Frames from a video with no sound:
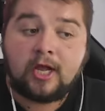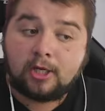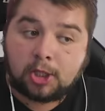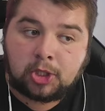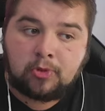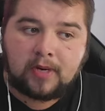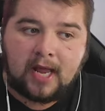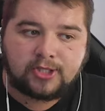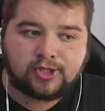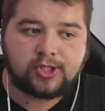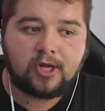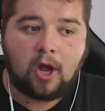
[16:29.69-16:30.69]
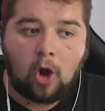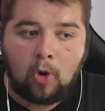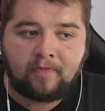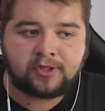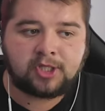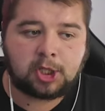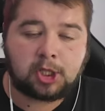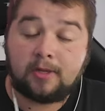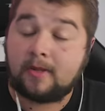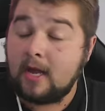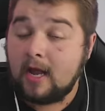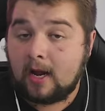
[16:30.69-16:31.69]
shoot less, hold
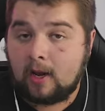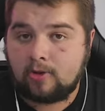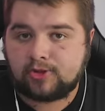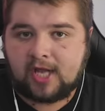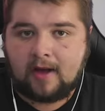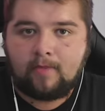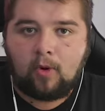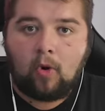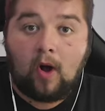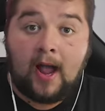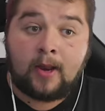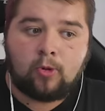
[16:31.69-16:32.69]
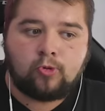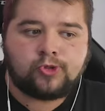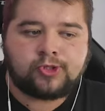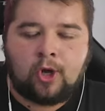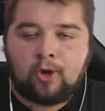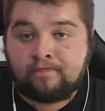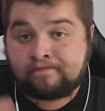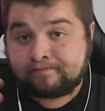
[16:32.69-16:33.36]
position, close down more, and also